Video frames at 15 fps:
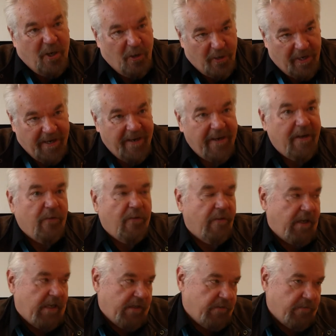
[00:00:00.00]
Okay,
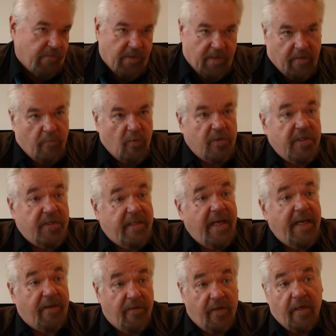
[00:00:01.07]
that they will just
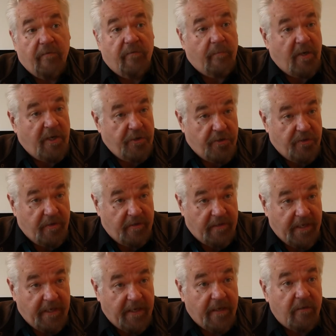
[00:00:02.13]
take the information that
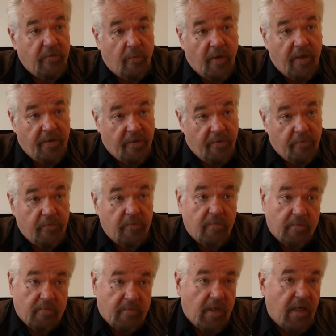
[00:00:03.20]
they get when you
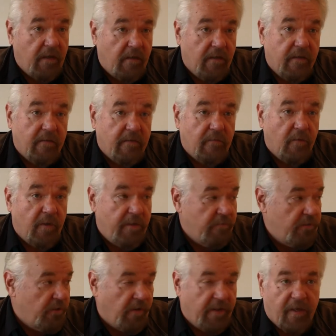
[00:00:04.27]

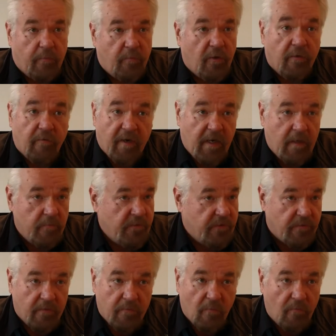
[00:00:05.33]
join their programs or